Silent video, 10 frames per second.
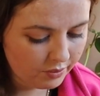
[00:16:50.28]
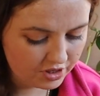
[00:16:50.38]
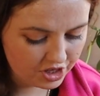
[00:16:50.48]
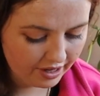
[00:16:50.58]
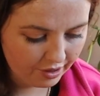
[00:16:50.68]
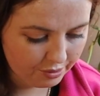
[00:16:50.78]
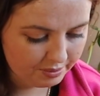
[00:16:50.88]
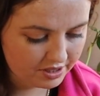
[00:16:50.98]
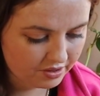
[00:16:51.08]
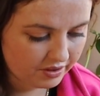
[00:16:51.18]
which I
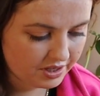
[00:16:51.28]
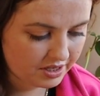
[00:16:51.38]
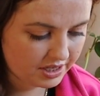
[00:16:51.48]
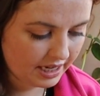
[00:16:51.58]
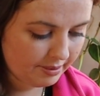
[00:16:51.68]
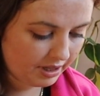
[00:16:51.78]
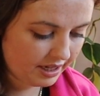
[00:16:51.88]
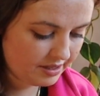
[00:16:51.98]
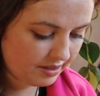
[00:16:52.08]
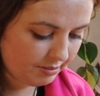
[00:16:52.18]
hope is going to
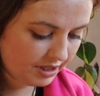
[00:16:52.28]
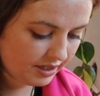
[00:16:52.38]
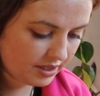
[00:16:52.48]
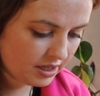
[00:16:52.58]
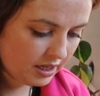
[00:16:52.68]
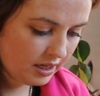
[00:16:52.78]
stabilize it a bit.